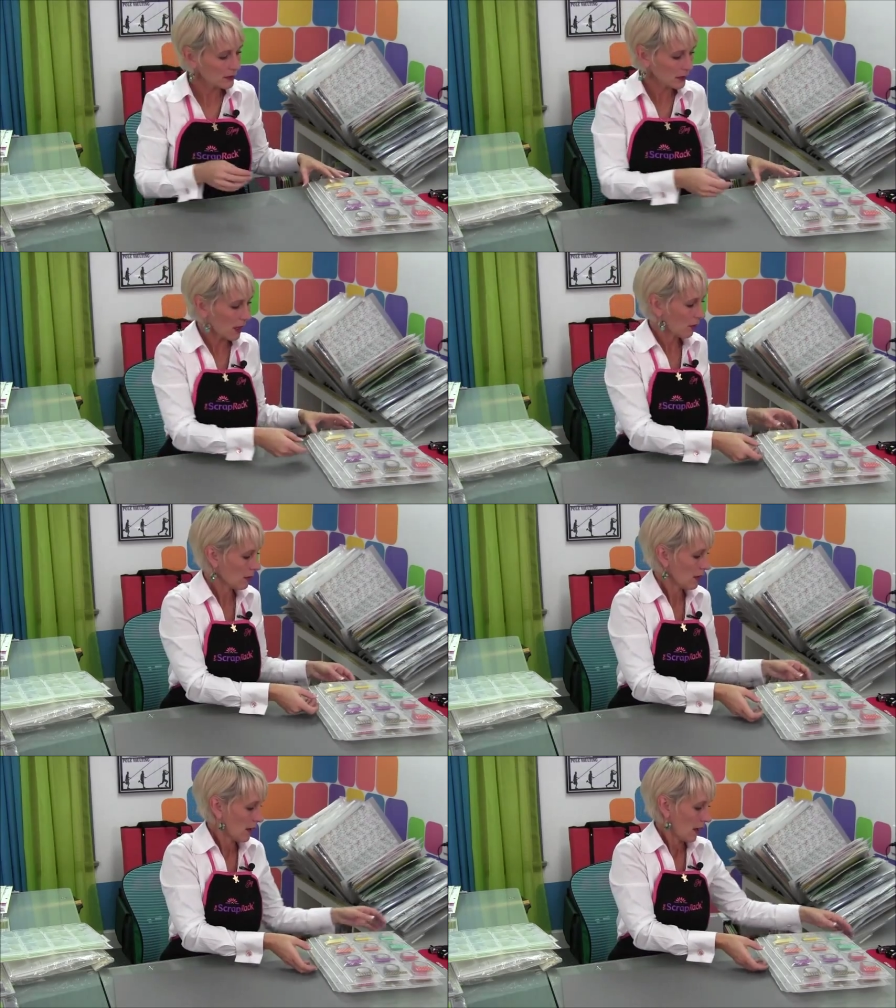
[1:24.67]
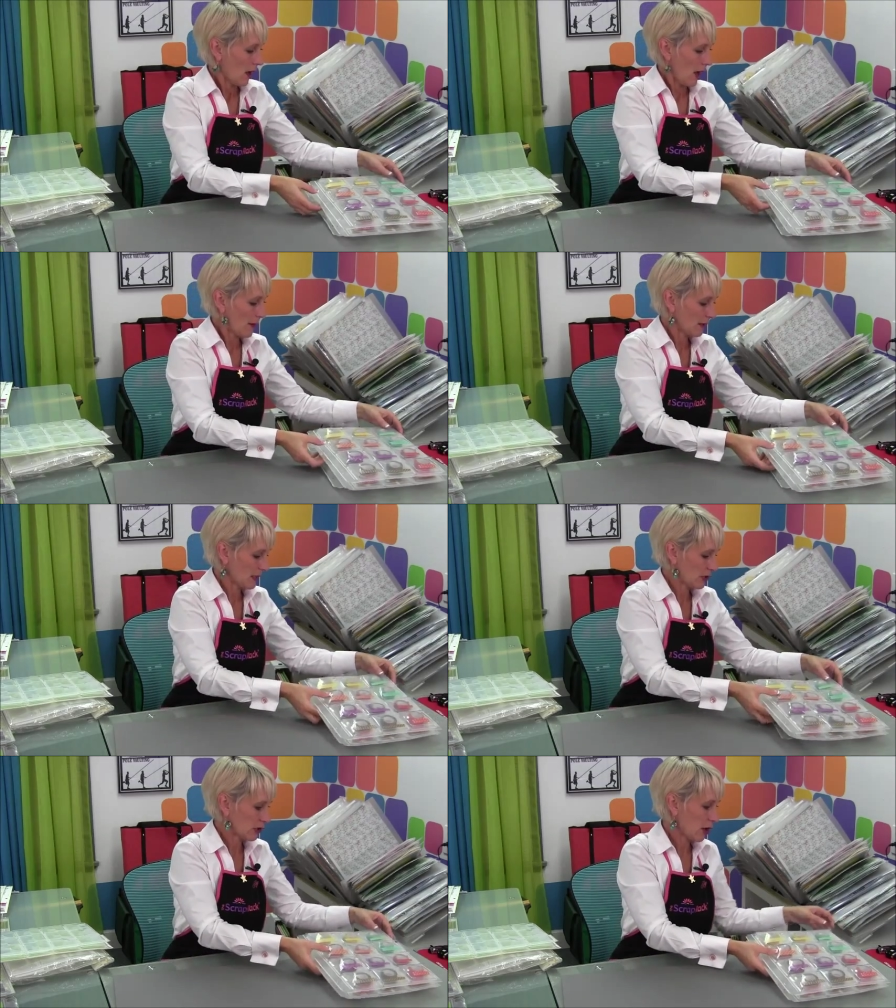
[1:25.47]
So I'm
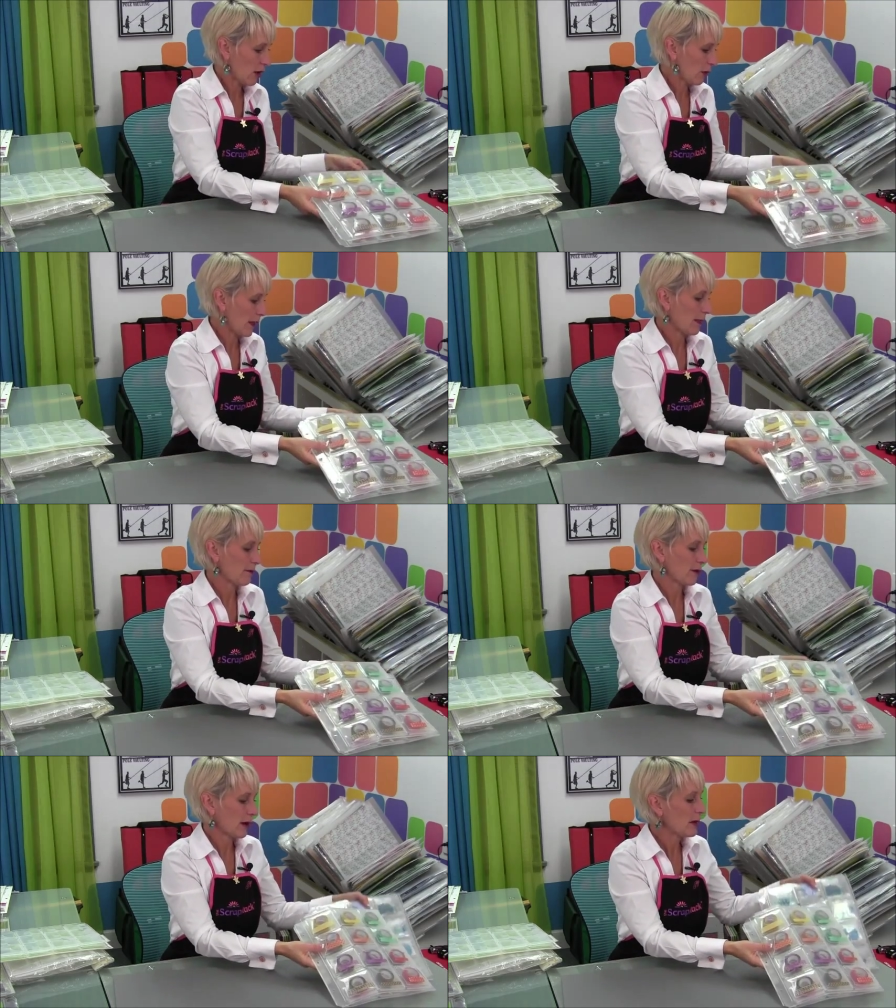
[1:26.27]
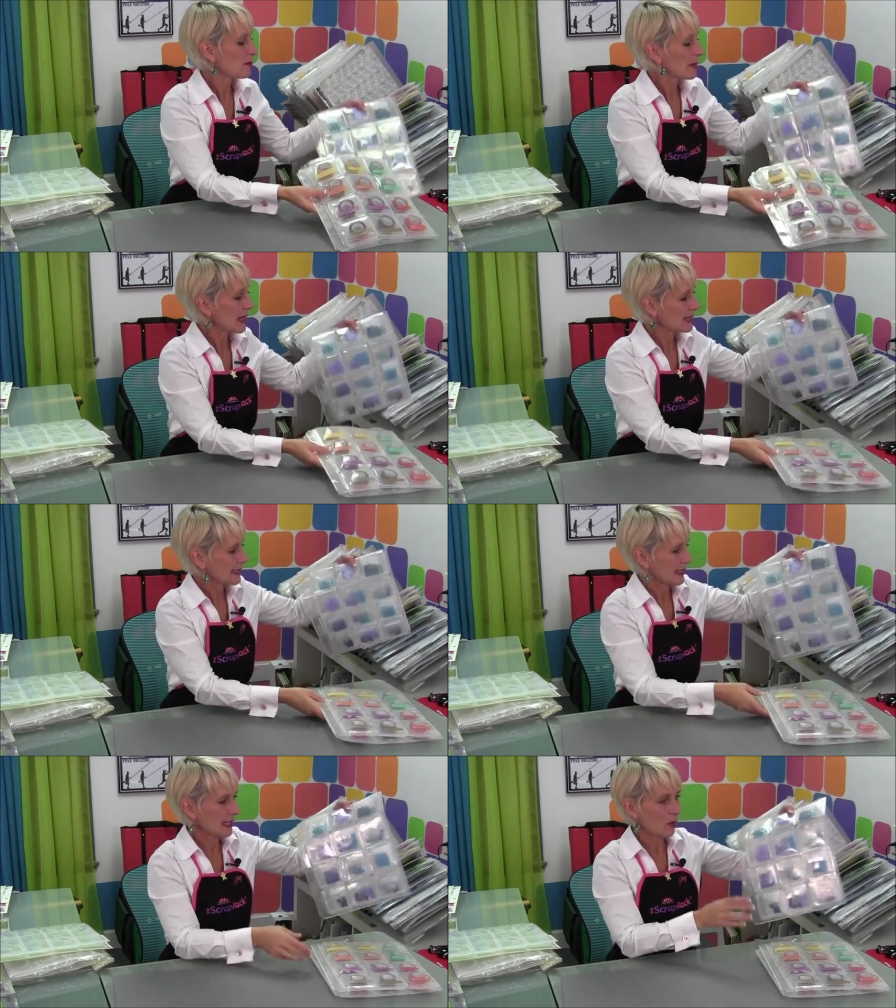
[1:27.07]
going to start with the very
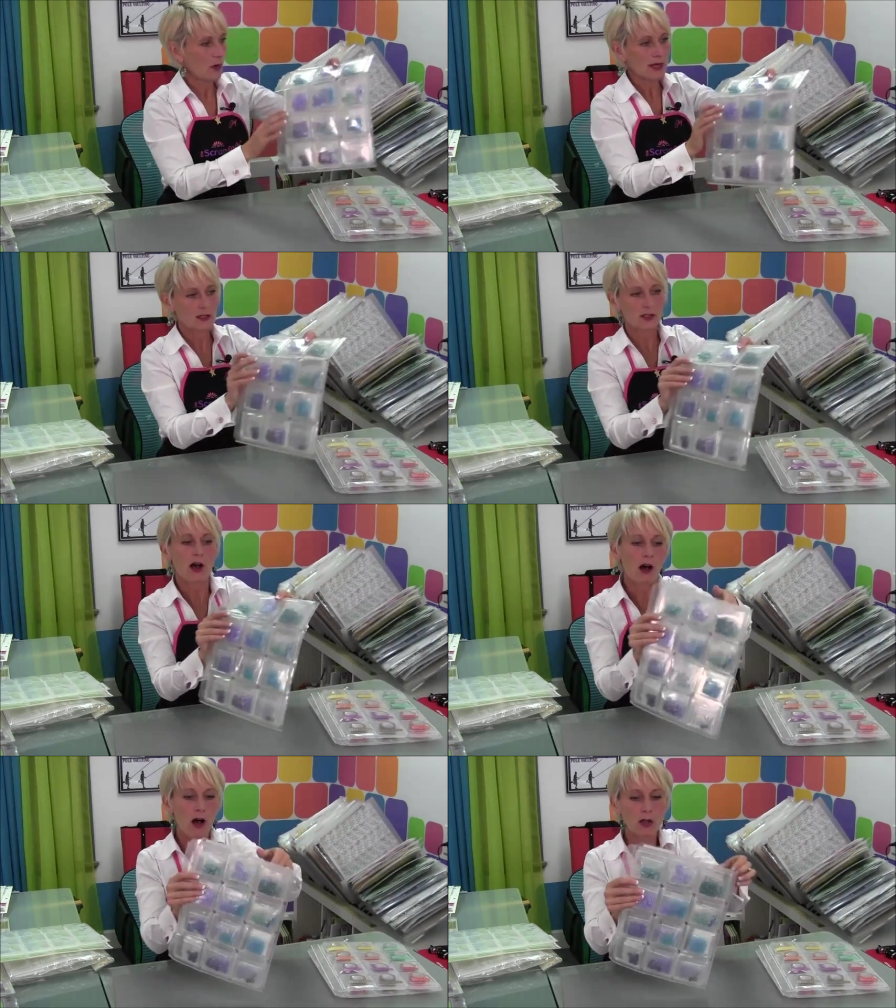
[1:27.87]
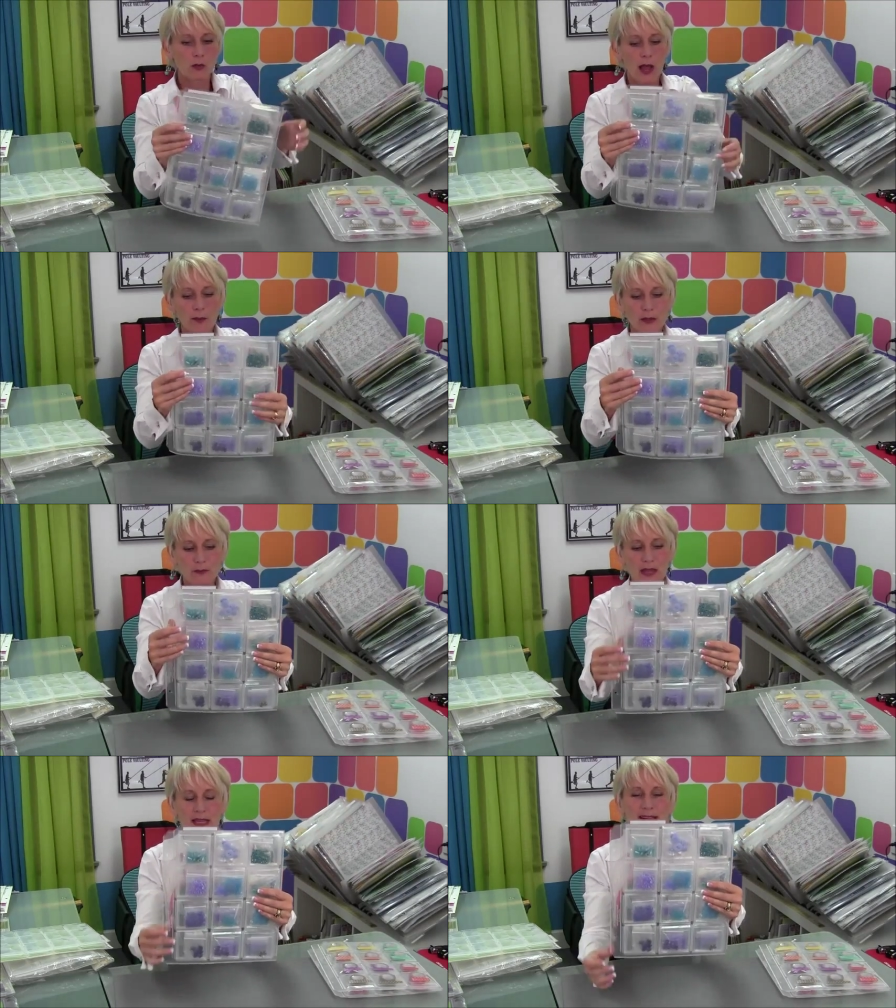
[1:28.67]
basic, what it's called, why we
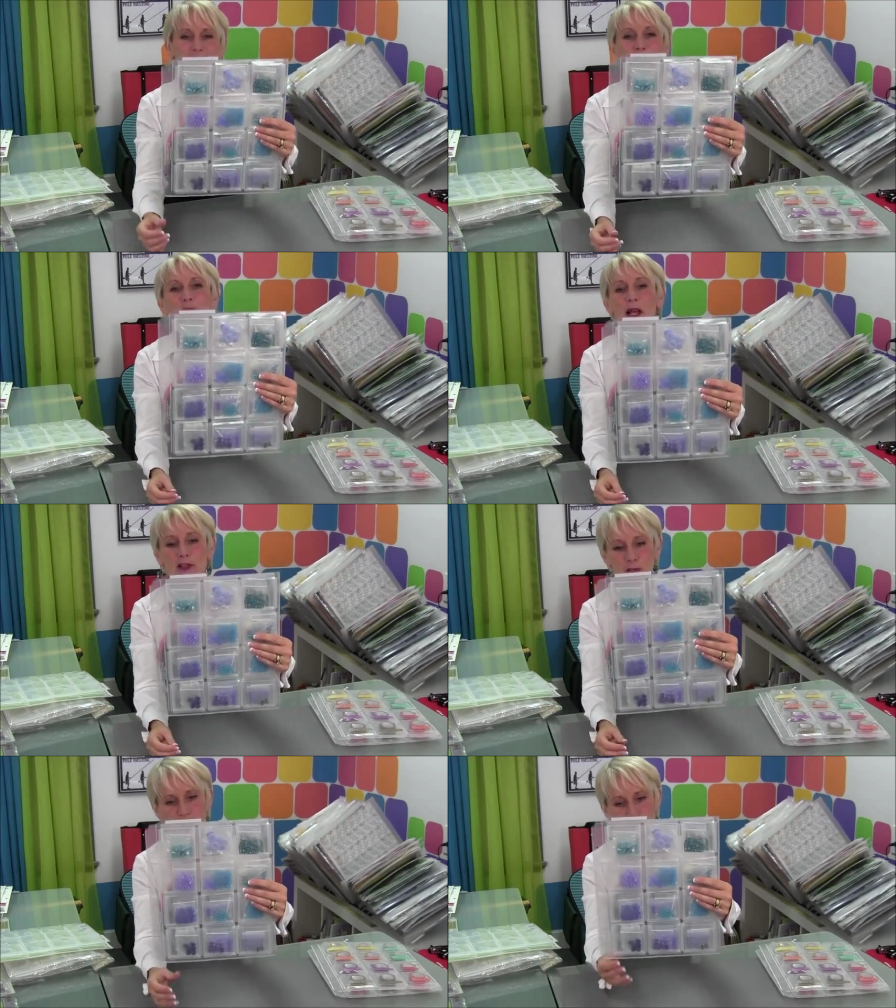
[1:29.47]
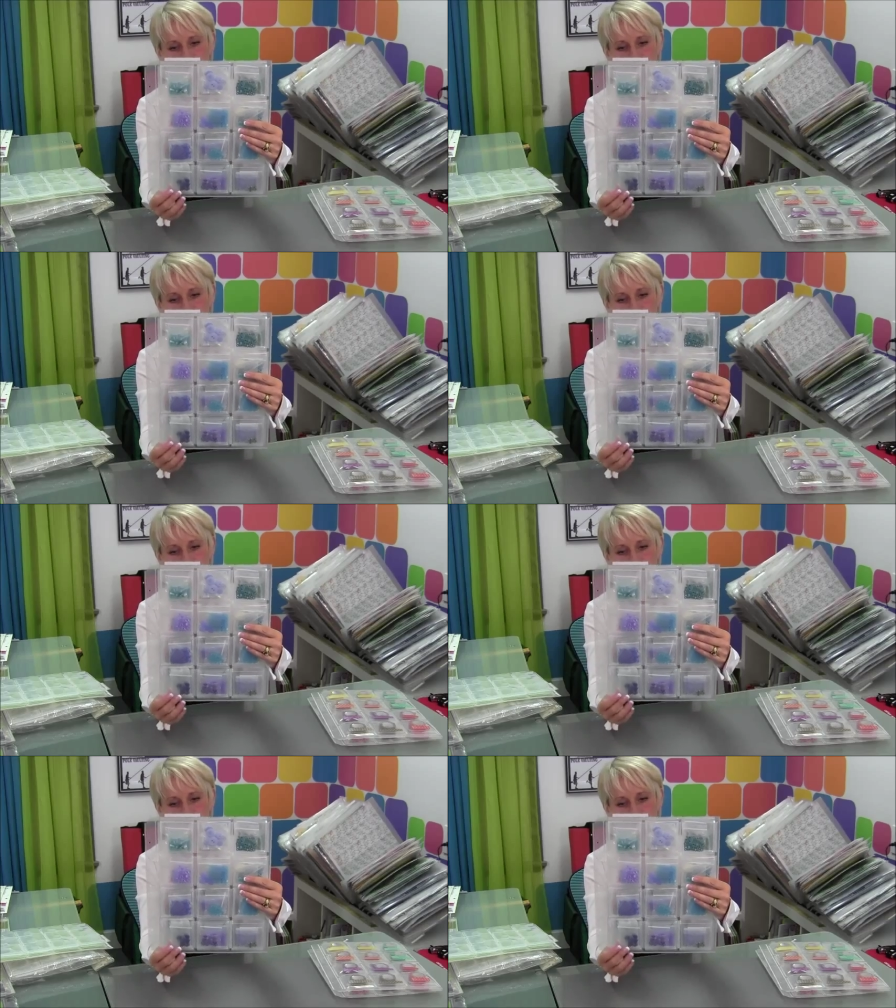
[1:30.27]
made it, embellishment